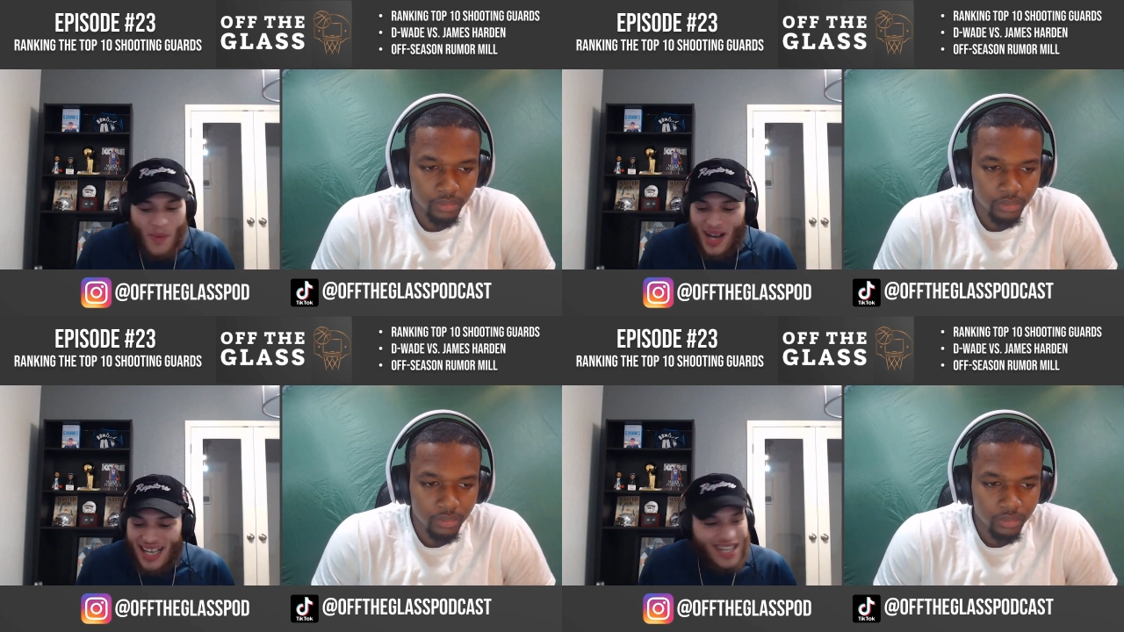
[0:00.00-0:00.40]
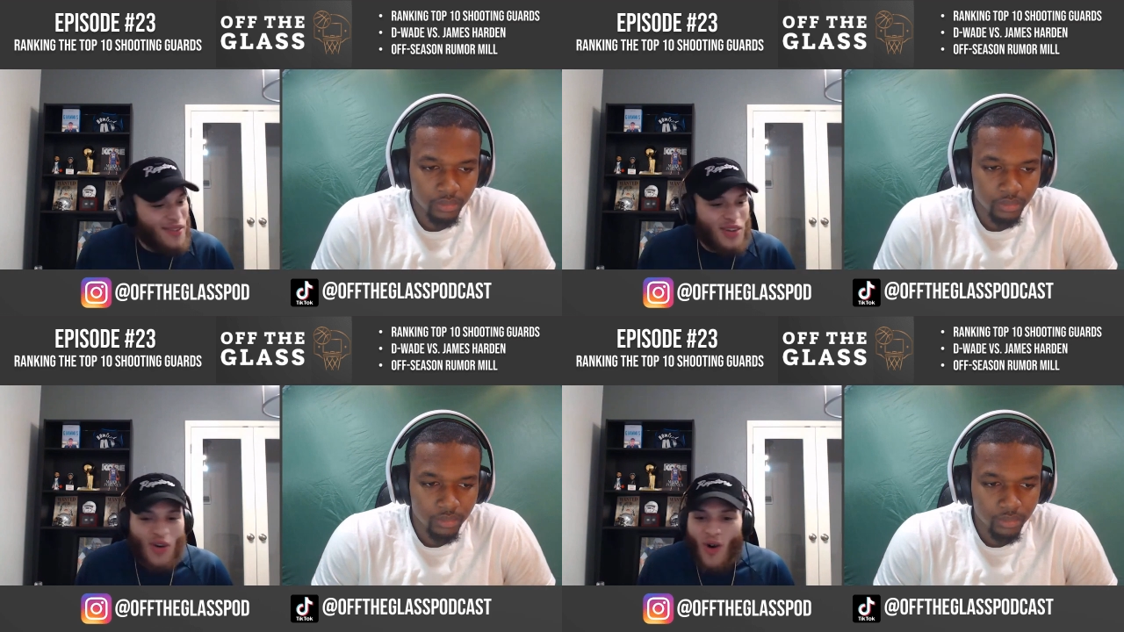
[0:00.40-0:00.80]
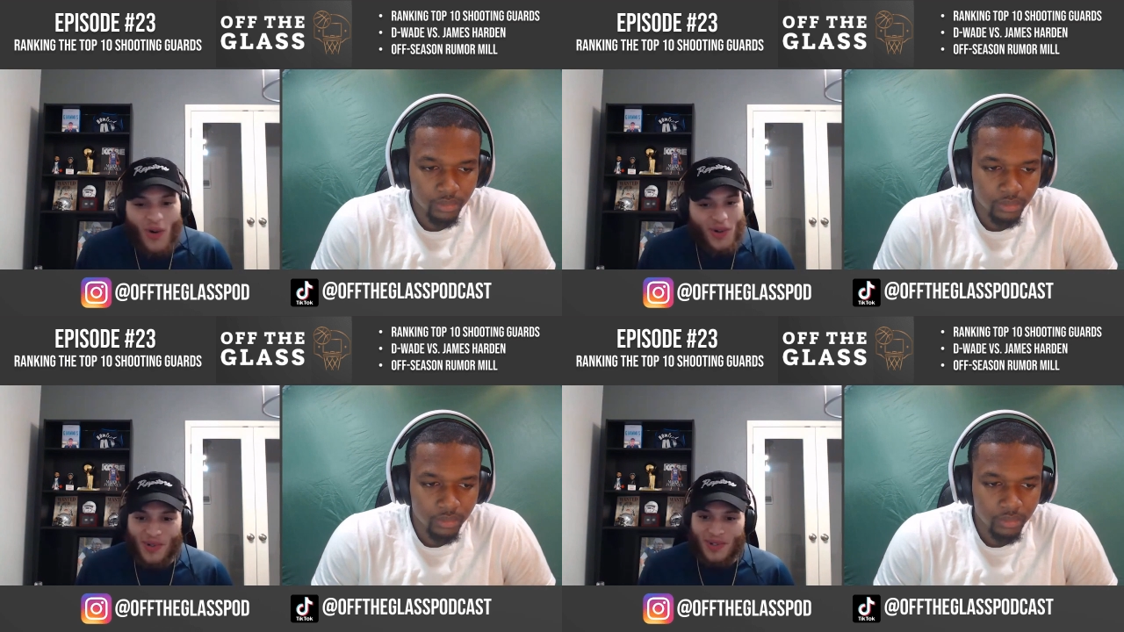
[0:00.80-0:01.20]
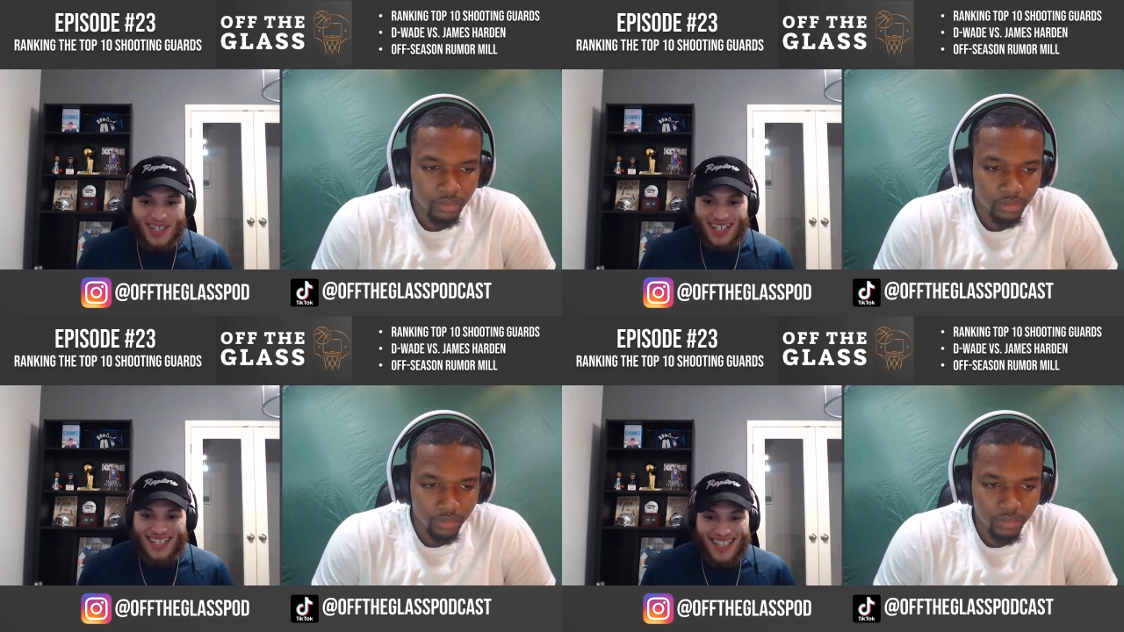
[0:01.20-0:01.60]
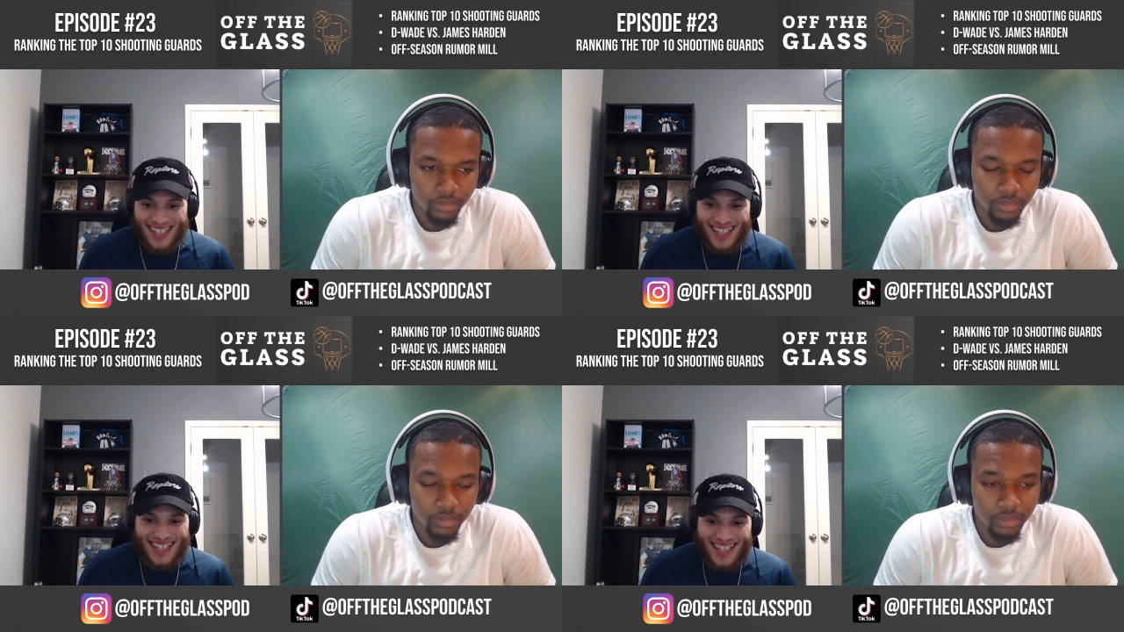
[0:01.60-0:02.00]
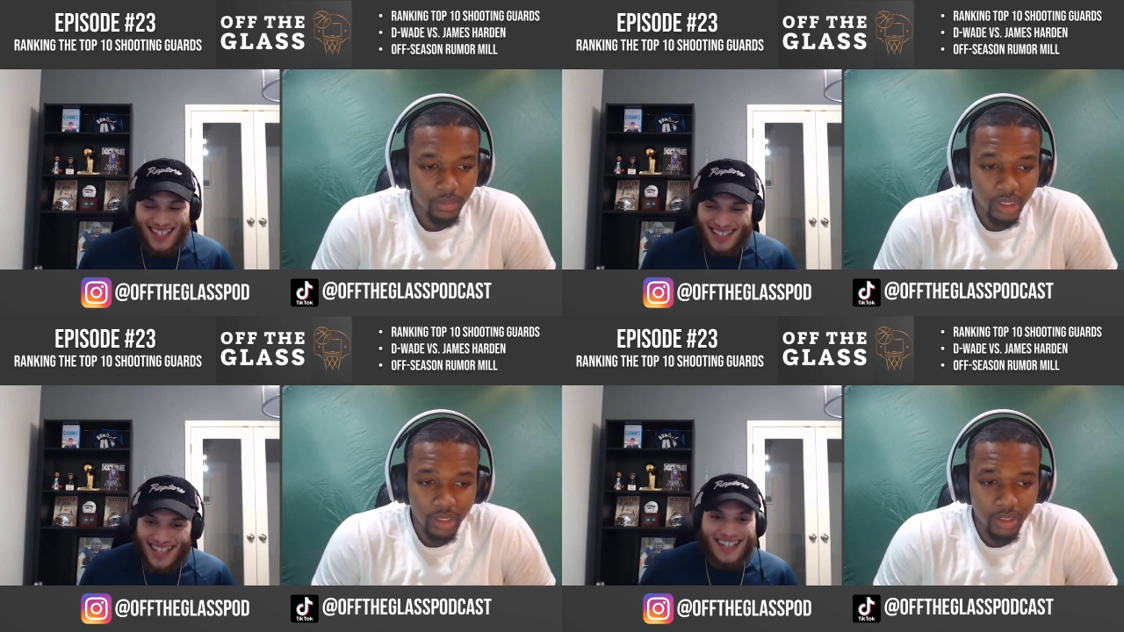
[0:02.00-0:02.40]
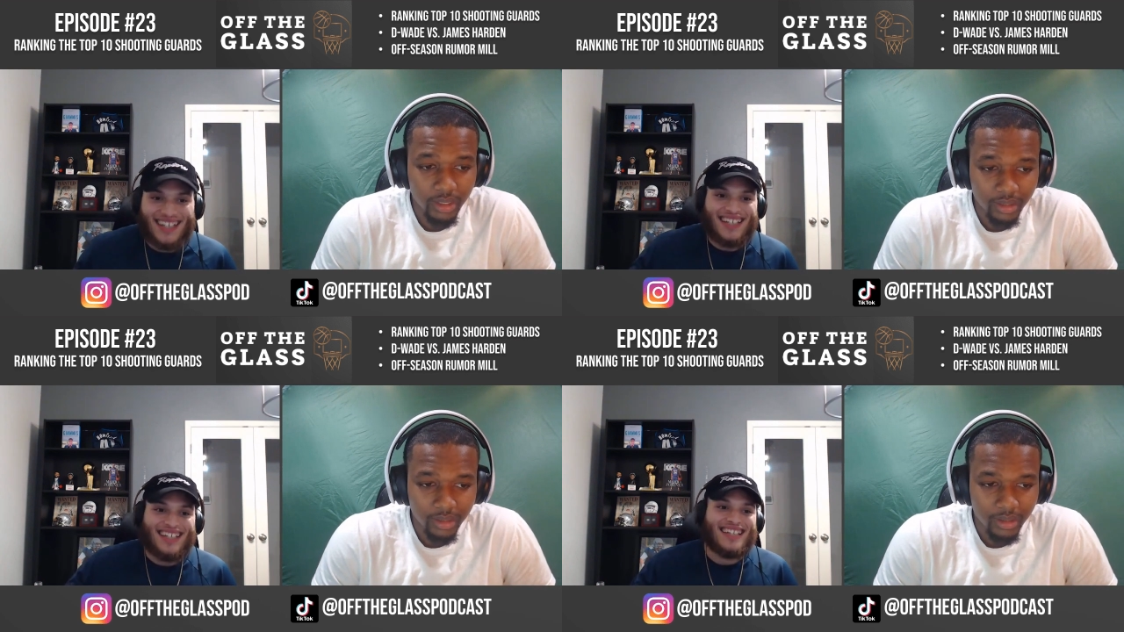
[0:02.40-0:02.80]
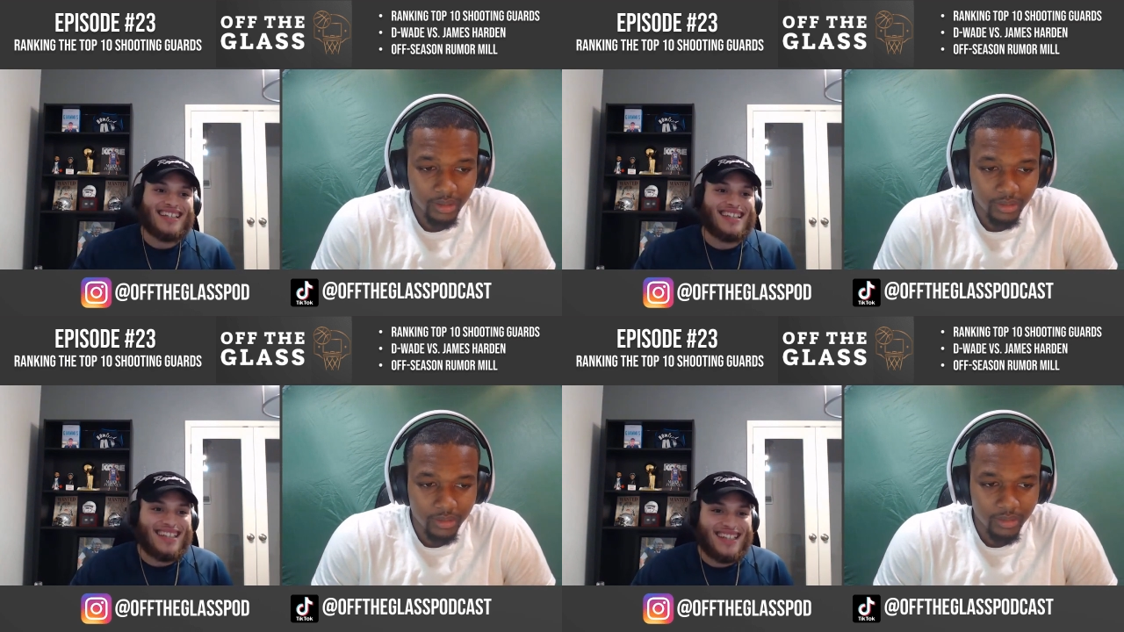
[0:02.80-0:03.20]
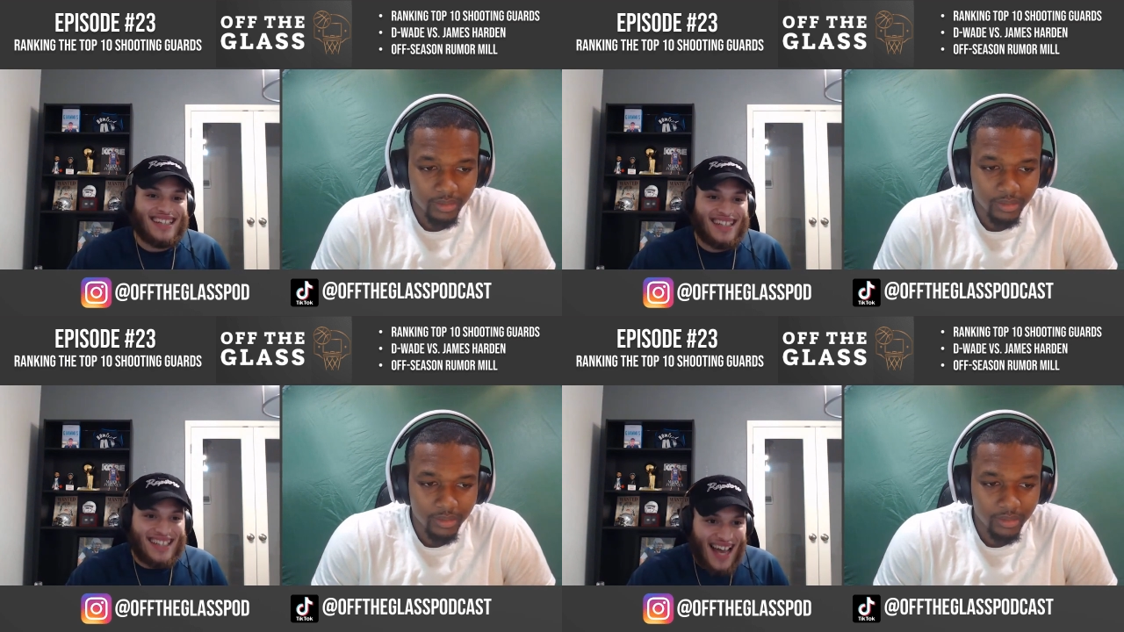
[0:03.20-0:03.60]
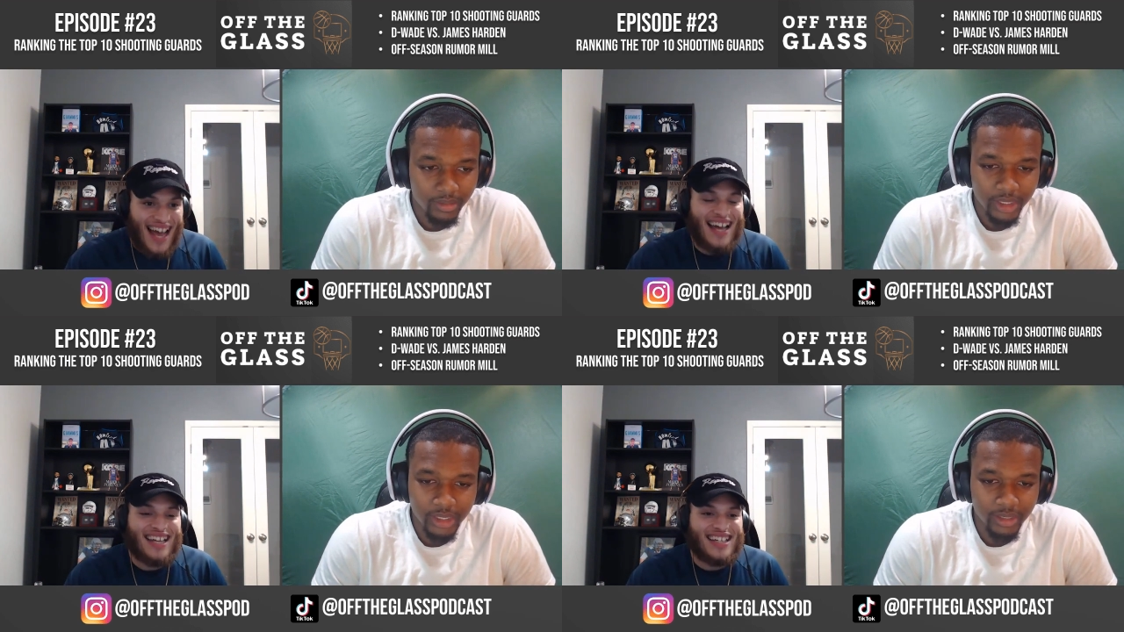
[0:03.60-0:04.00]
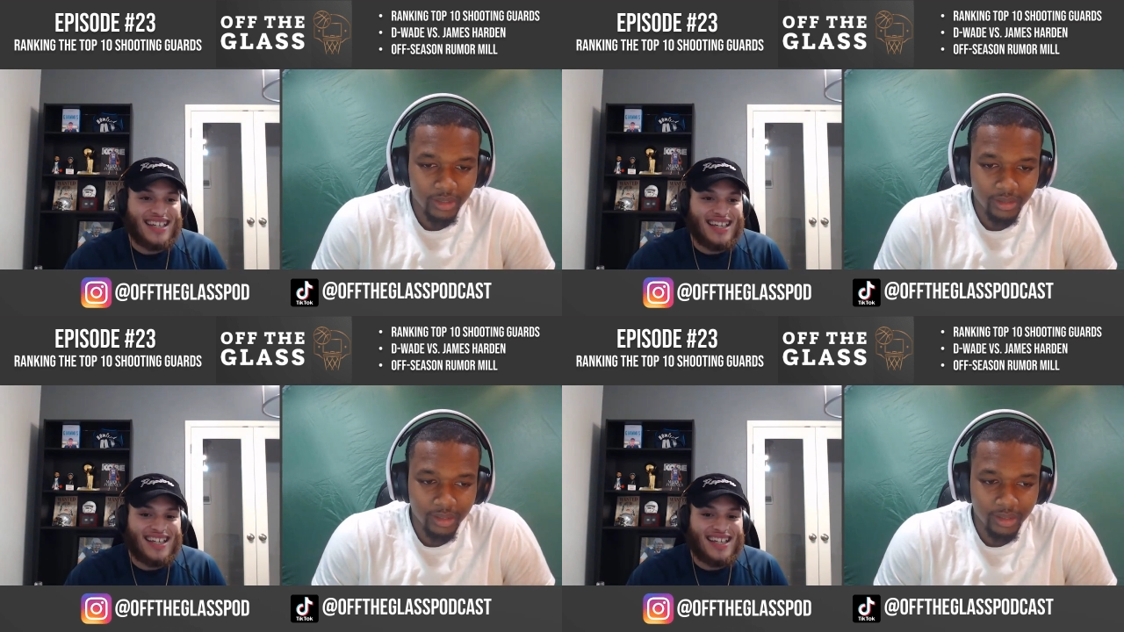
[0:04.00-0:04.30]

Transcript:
Speaker 1: went even harder. Yeah. like that yeah.